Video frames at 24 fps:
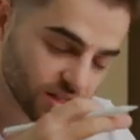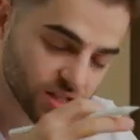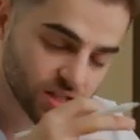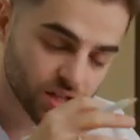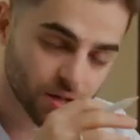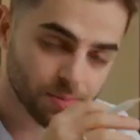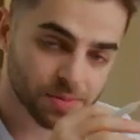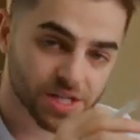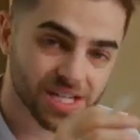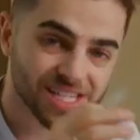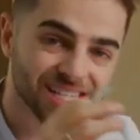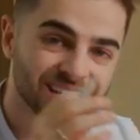and
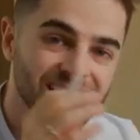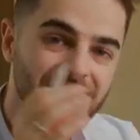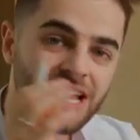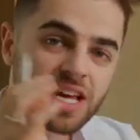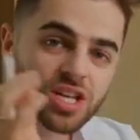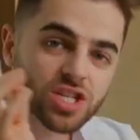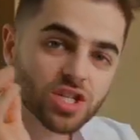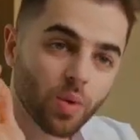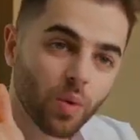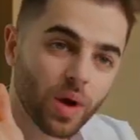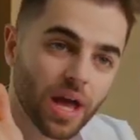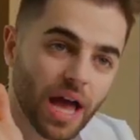assumptions.
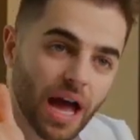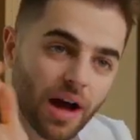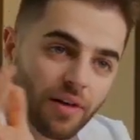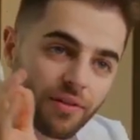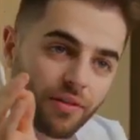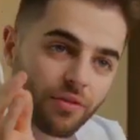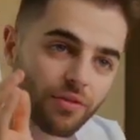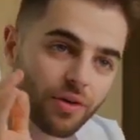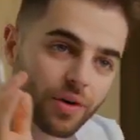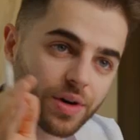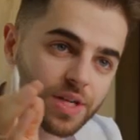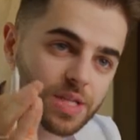So we have
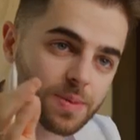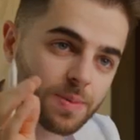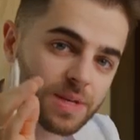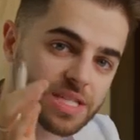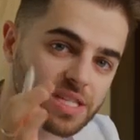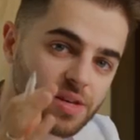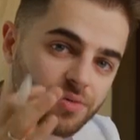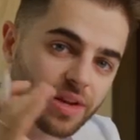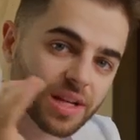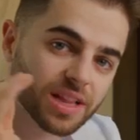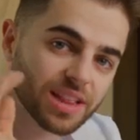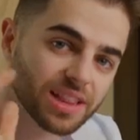a very
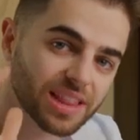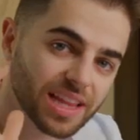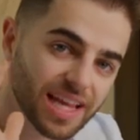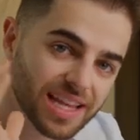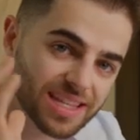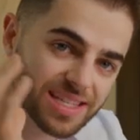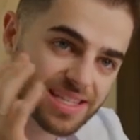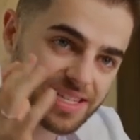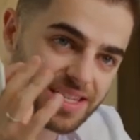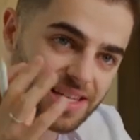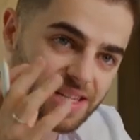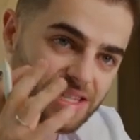specific
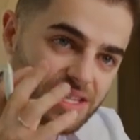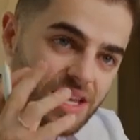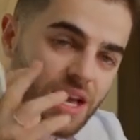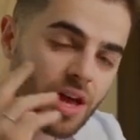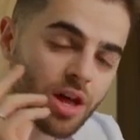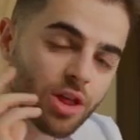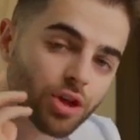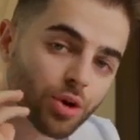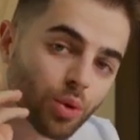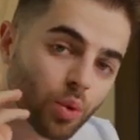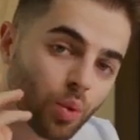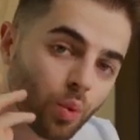lenses
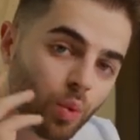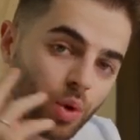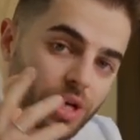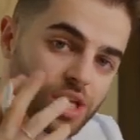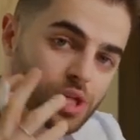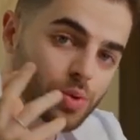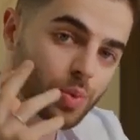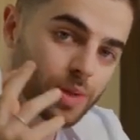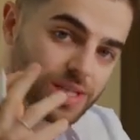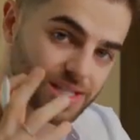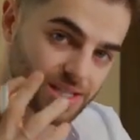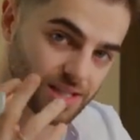through
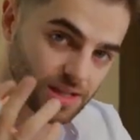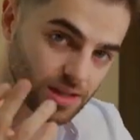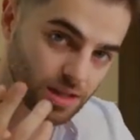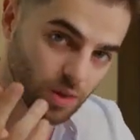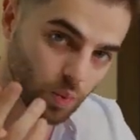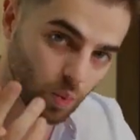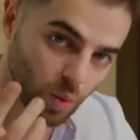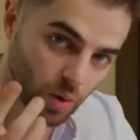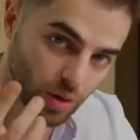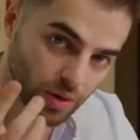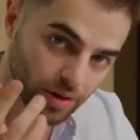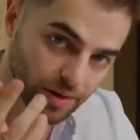which we see the
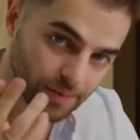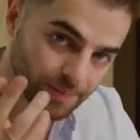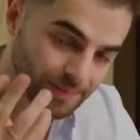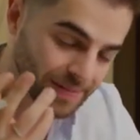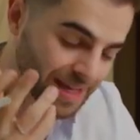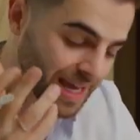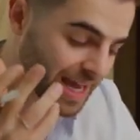world.